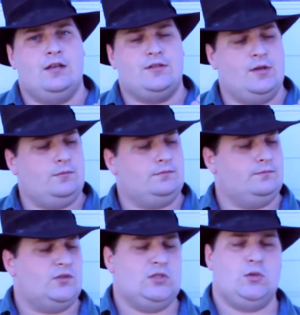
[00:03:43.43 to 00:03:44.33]
So,
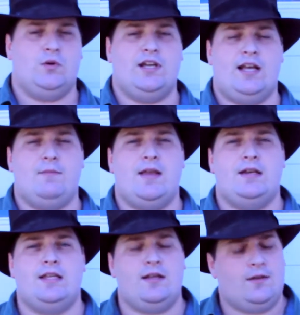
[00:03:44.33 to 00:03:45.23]
Tori and I made a
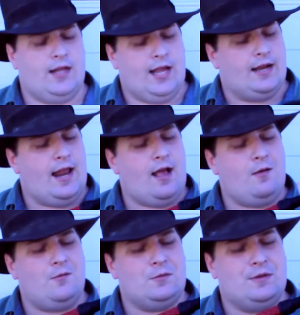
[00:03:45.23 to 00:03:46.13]
deal, and now,